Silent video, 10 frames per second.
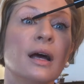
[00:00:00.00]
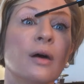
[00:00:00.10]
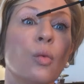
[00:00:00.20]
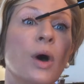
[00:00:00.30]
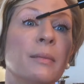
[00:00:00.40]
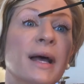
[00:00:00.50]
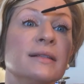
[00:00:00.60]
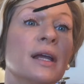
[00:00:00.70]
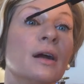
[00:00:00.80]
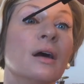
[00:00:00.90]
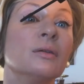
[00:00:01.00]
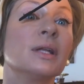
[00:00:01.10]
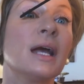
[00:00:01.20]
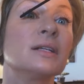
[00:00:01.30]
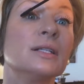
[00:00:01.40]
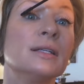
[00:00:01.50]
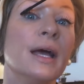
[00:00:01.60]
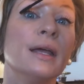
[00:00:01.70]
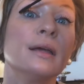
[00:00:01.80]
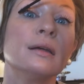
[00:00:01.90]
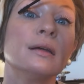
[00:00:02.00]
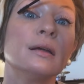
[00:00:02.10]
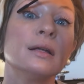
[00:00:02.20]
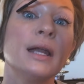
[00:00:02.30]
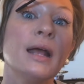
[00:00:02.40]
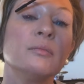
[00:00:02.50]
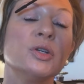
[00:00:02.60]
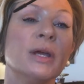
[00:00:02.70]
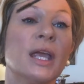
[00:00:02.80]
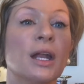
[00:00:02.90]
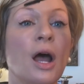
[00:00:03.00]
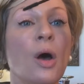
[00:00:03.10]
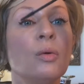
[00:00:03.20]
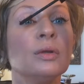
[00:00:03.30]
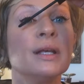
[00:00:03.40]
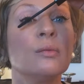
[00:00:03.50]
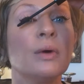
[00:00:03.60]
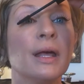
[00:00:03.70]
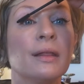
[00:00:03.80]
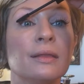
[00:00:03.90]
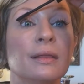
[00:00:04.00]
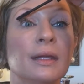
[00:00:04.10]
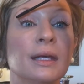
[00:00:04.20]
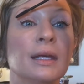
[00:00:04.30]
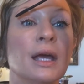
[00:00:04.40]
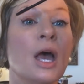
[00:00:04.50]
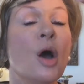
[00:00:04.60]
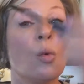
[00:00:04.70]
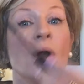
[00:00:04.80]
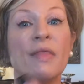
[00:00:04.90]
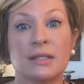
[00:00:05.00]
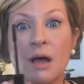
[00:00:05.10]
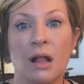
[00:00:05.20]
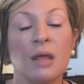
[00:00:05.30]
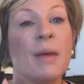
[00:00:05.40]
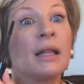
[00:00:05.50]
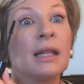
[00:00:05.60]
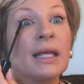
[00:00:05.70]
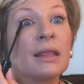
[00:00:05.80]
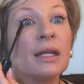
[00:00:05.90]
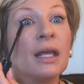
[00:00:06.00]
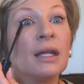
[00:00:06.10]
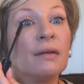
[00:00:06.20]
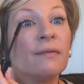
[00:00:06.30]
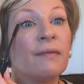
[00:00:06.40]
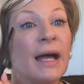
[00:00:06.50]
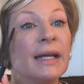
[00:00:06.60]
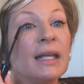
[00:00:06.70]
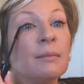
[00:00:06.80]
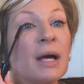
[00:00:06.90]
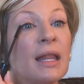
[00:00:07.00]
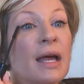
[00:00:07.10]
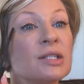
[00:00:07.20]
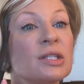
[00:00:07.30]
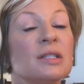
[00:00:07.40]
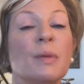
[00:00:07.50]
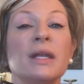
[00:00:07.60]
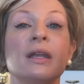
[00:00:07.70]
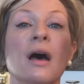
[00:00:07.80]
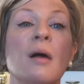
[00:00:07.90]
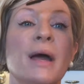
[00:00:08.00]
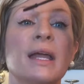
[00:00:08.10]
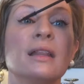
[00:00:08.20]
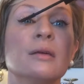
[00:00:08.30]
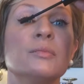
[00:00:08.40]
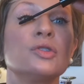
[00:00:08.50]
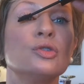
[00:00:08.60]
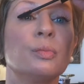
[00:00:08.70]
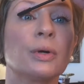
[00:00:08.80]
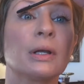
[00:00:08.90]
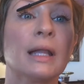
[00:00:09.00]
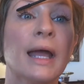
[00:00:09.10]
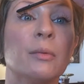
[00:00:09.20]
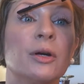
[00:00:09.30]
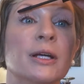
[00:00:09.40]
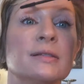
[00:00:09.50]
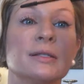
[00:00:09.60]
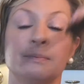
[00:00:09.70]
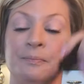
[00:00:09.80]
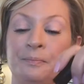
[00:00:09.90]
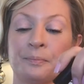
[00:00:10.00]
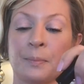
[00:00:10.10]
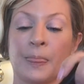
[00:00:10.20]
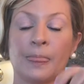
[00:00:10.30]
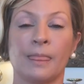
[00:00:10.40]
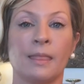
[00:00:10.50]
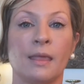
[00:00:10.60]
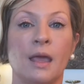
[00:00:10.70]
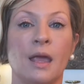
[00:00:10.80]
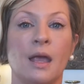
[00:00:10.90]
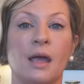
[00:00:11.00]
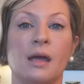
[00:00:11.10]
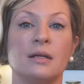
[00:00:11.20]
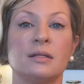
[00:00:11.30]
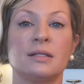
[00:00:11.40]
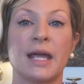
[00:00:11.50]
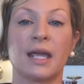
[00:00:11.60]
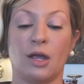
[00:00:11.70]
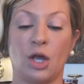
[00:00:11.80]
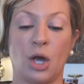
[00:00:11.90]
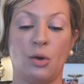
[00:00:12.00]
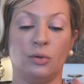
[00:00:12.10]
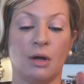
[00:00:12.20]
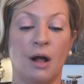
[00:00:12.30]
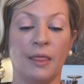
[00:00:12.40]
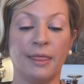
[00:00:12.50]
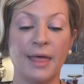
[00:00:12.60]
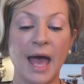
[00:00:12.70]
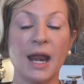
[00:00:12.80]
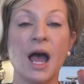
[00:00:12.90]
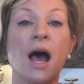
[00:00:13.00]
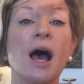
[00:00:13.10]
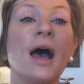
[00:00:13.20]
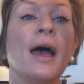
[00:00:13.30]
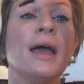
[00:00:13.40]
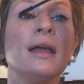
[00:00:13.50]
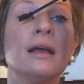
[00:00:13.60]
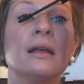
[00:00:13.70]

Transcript: One mascara only, I should say. Today I'm doing it only with the one that's all about lengthening and defining my lashes, but not making them super glamorous. And second coat on that eye.